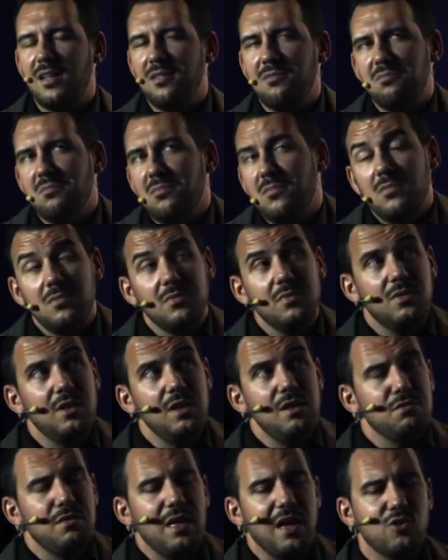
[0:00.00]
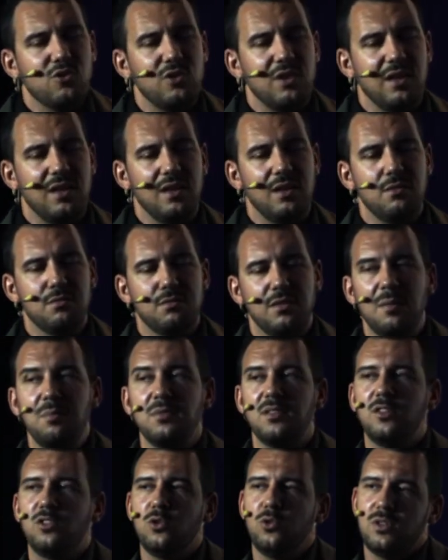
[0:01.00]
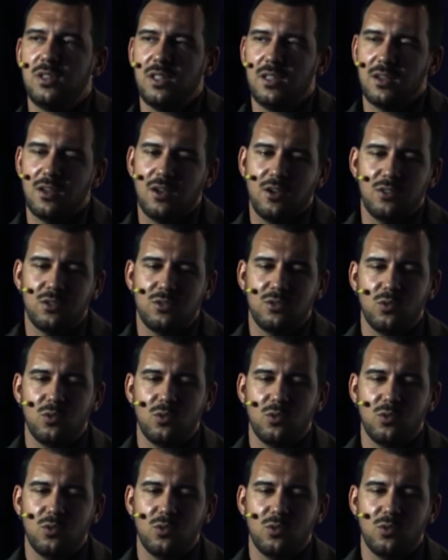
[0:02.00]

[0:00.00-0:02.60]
And this actually is substituting